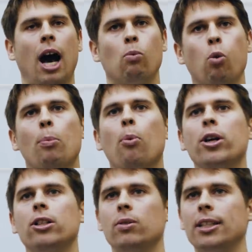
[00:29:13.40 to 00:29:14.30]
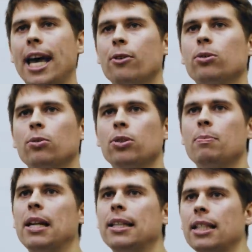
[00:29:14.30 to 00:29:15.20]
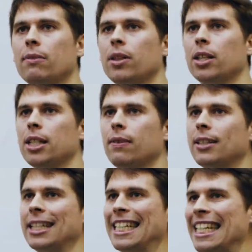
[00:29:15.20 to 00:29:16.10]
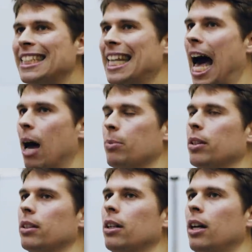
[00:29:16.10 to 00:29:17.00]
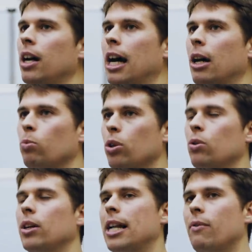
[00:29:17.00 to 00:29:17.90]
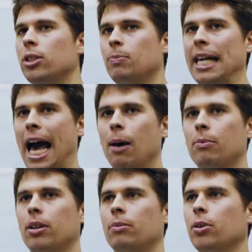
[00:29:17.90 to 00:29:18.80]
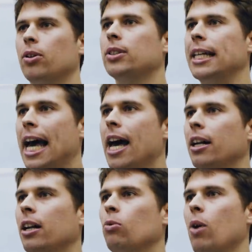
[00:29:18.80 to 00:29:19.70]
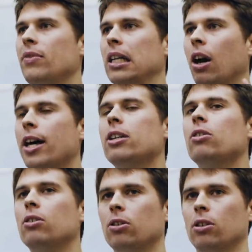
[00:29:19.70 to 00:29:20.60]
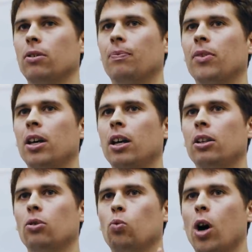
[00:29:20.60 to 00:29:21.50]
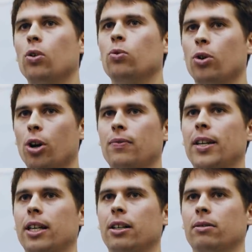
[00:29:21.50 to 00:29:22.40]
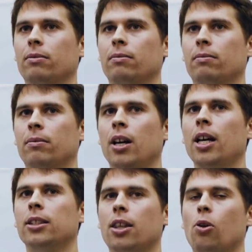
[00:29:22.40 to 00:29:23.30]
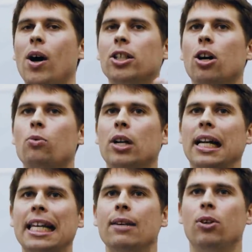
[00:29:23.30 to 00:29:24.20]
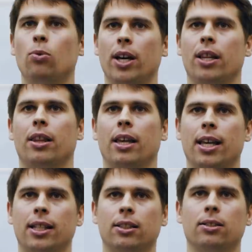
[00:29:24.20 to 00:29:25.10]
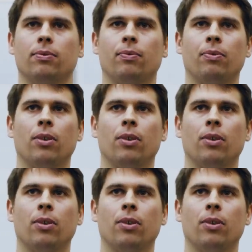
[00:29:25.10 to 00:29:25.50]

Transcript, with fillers: At what point do we take responsibility for the shift that needs to happen and will inevitably happen? Because again, whether you like it or not, the world will go vegan. So the question I want to leave you with is